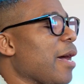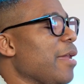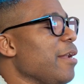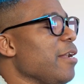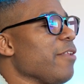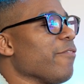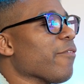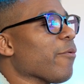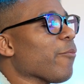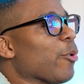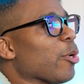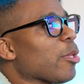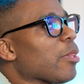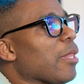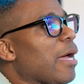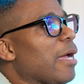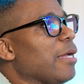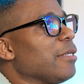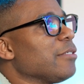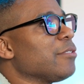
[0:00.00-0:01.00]
I didn't even
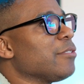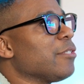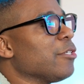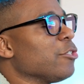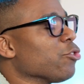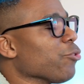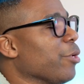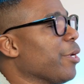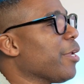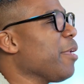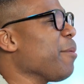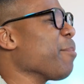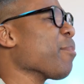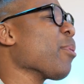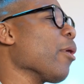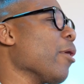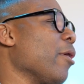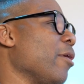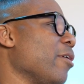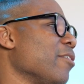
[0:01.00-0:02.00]
realize the drinking
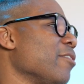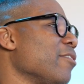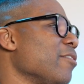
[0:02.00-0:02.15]
part.